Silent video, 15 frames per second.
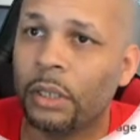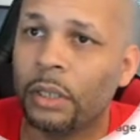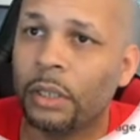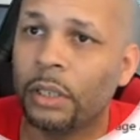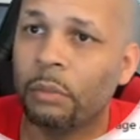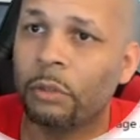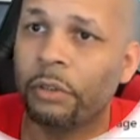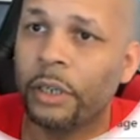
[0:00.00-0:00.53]

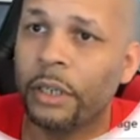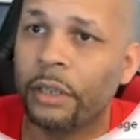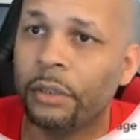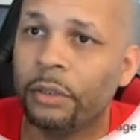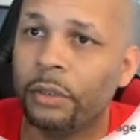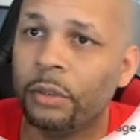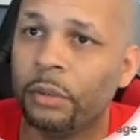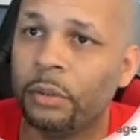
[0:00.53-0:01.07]
Yeah, I'm going to create a
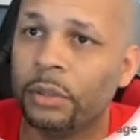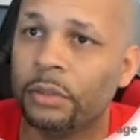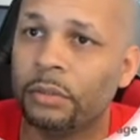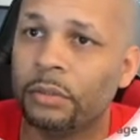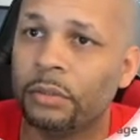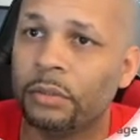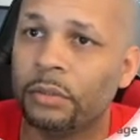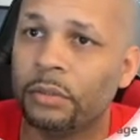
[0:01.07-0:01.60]
new one,
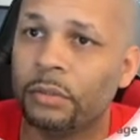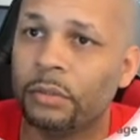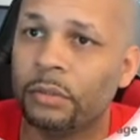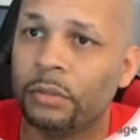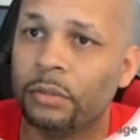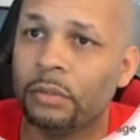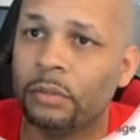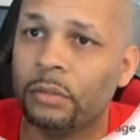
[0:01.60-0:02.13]

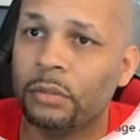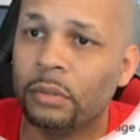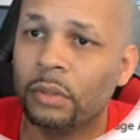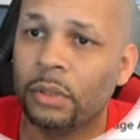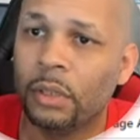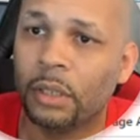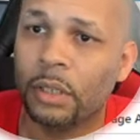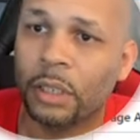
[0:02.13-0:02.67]

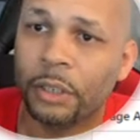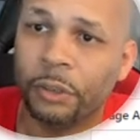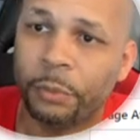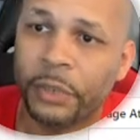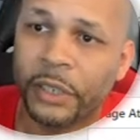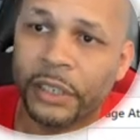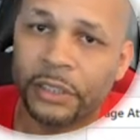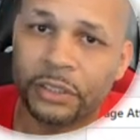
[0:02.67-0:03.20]
a new
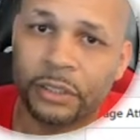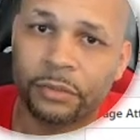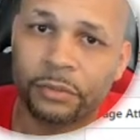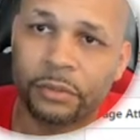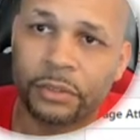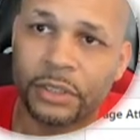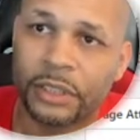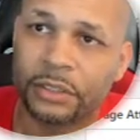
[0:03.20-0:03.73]
page just
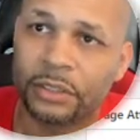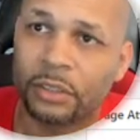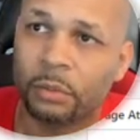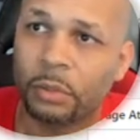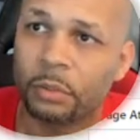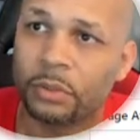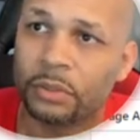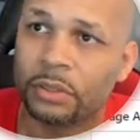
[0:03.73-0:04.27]
for testing
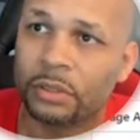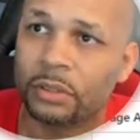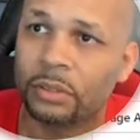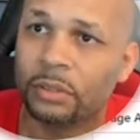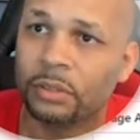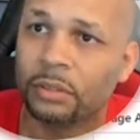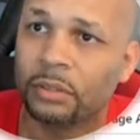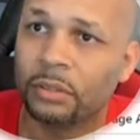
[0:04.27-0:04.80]
purposes.